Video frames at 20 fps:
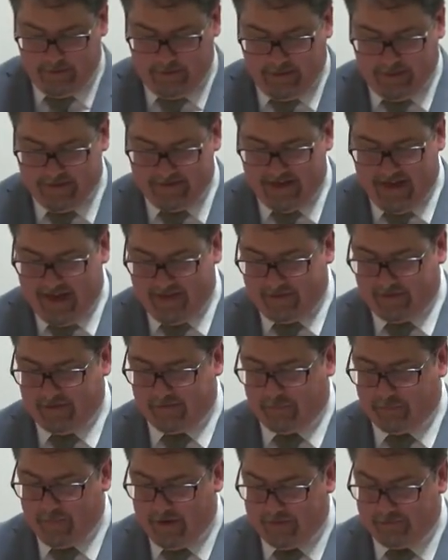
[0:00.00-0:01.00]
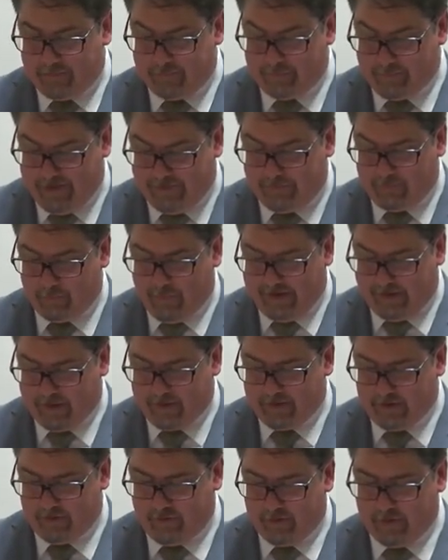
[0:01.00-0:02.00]
And yet, this
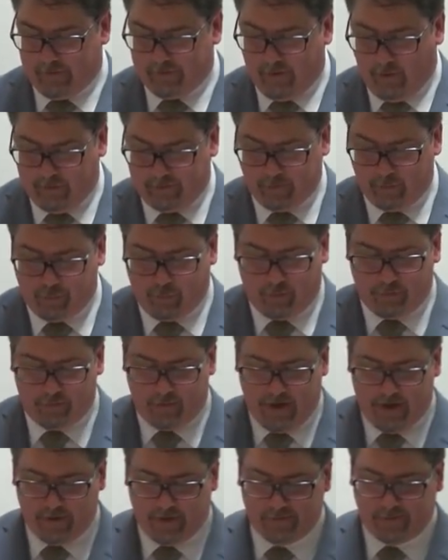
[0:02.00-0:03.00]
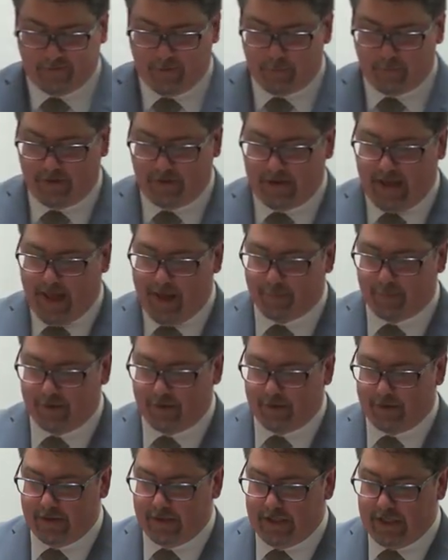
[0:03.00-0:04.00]
misrecognition is also portrayed as something
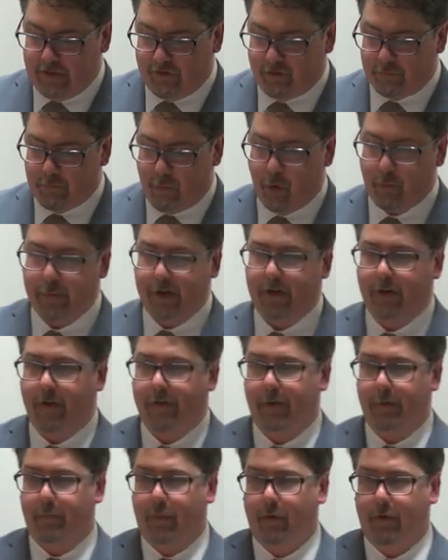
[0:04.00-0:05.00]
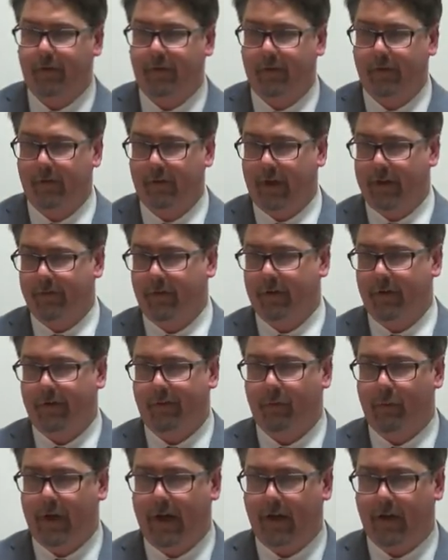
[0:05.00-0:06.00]
happening each moment on the personal level
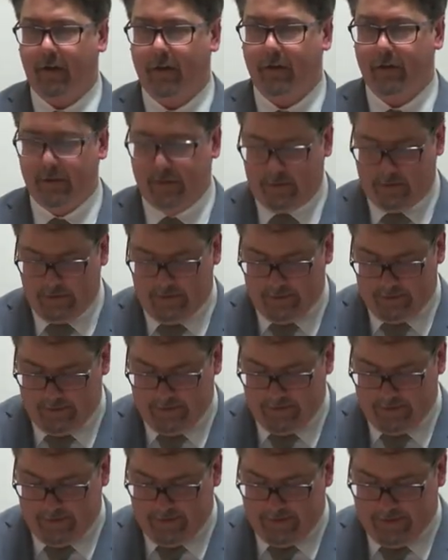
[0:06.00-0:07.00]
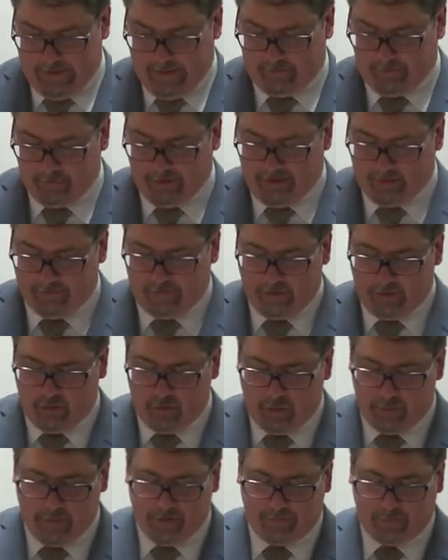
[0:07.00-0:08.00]
as well, as we continue
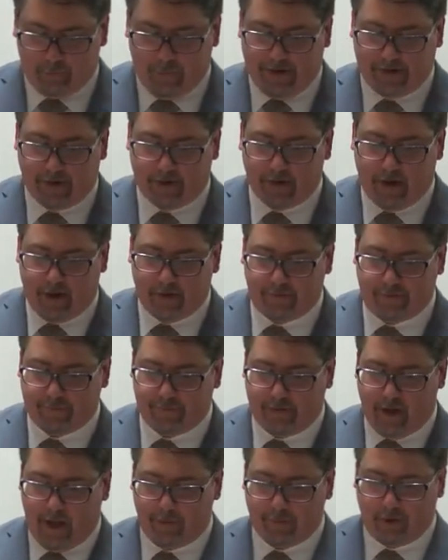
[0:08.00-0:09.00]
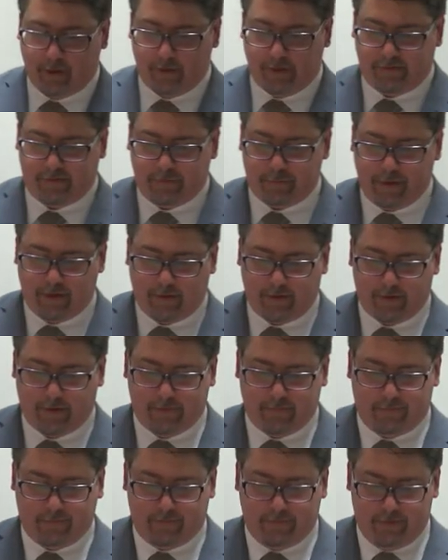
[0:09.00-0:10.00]
to misrecognize phenomenal
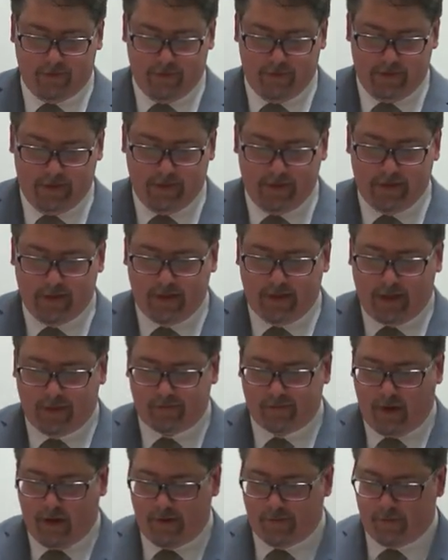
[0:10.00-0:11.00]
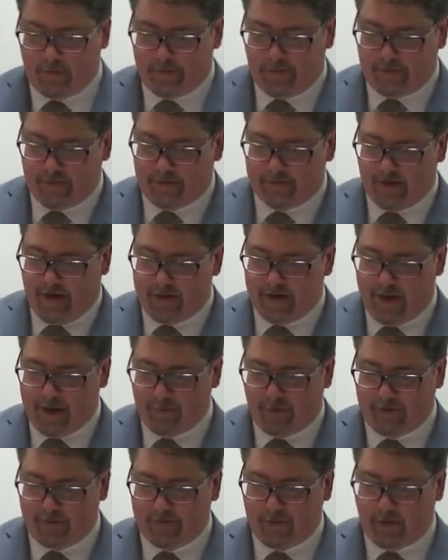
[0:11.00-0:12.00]
experience as other than the
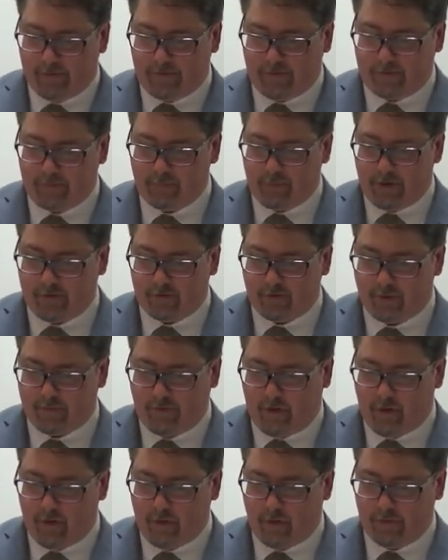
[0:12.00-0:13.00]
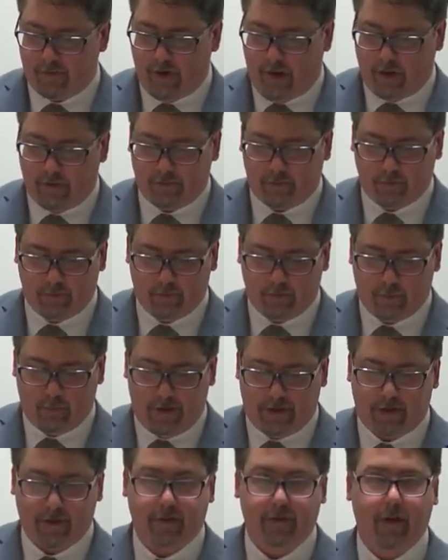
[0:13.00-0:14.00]
dynamic self-expression of our own non-dual
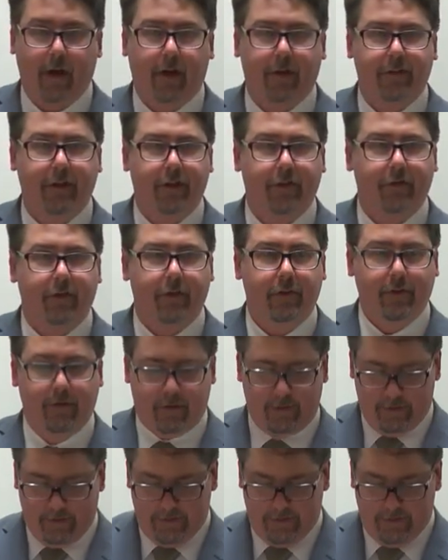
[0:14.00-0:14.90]
awakened cognition,